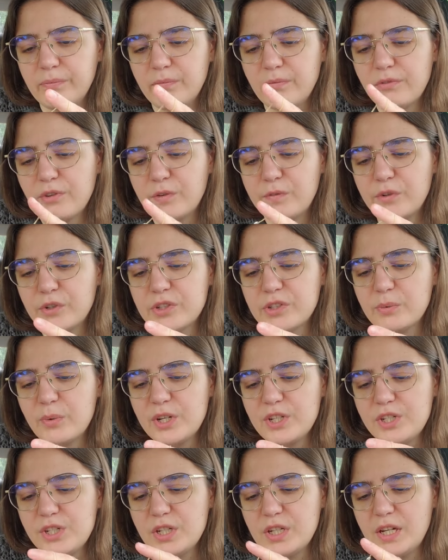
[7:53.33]
The first
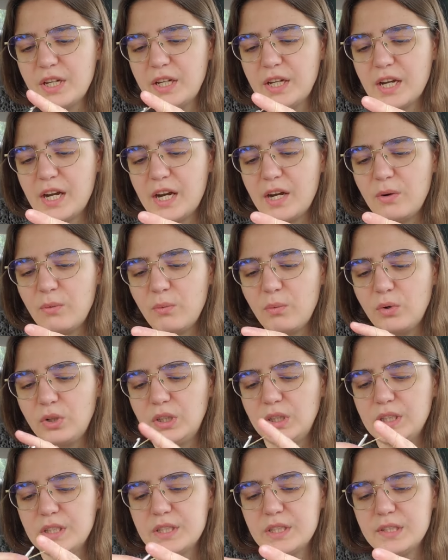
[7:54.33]
question I got
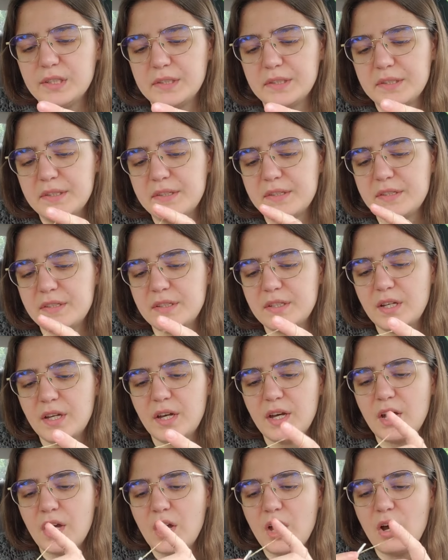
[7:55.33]
was,
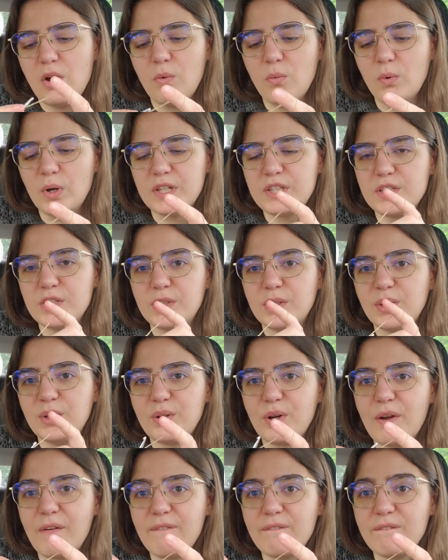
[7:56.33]
what's
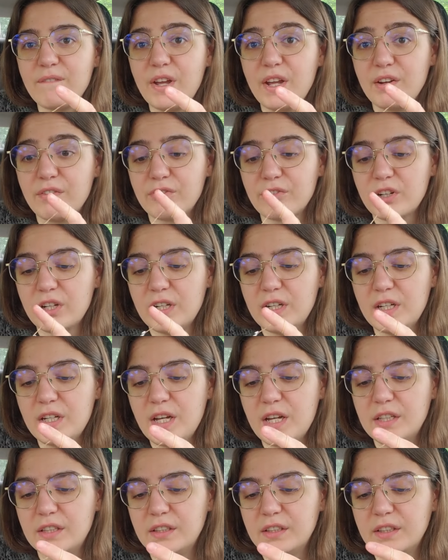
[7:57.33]
your favorite
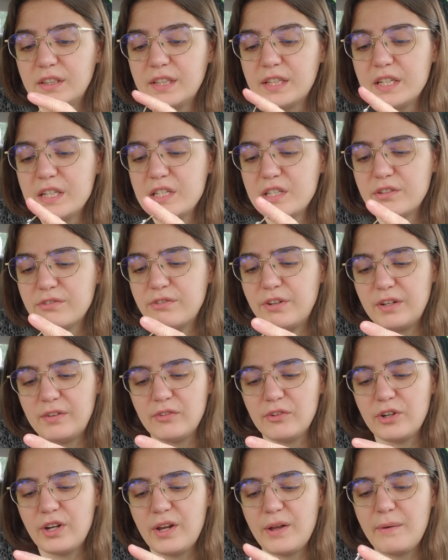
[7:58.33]
and least
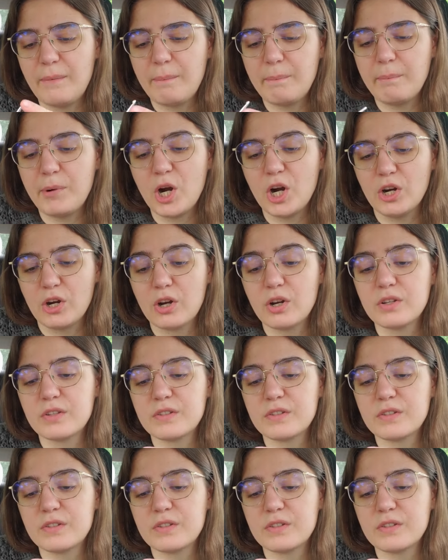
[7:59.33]
favorite part